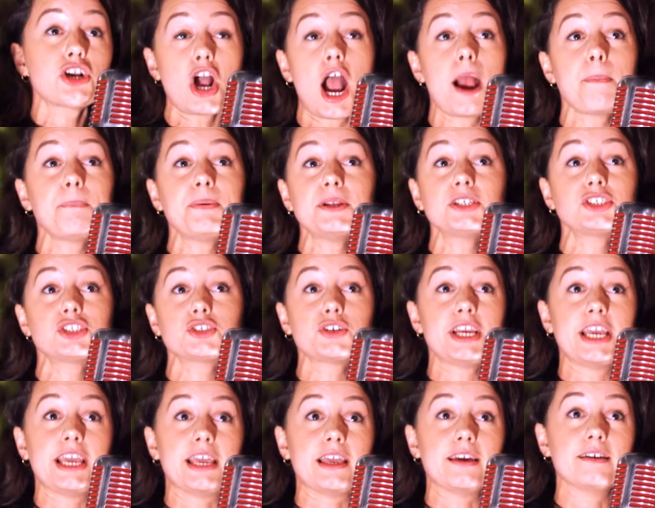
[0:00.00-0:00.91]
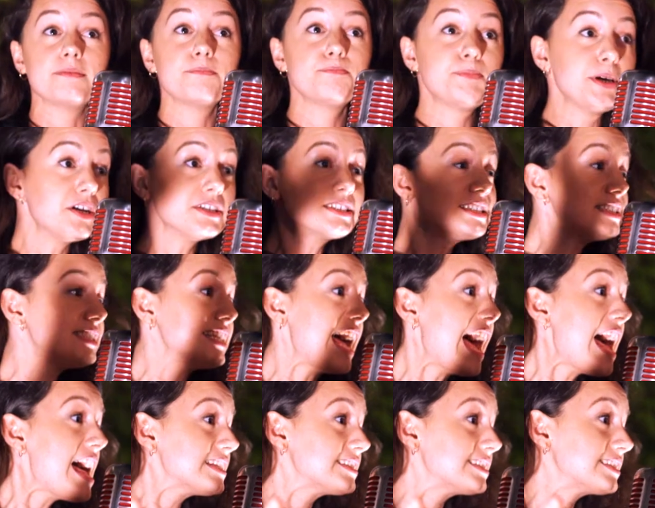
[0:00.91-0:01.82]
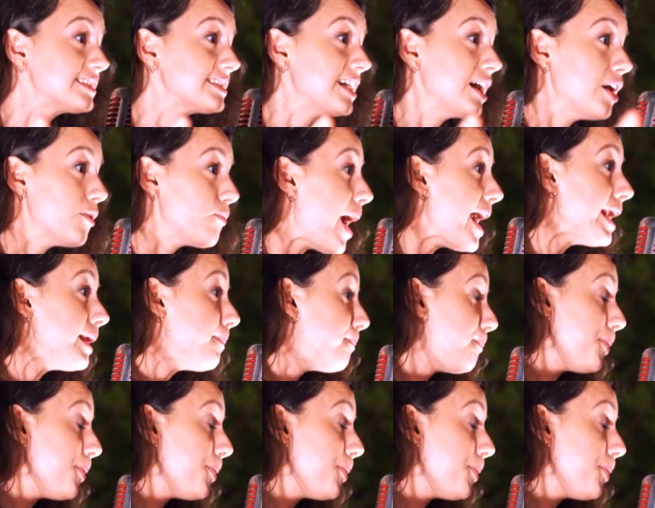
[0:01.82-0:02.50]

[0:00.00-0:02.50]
carpentry, build a desk, write a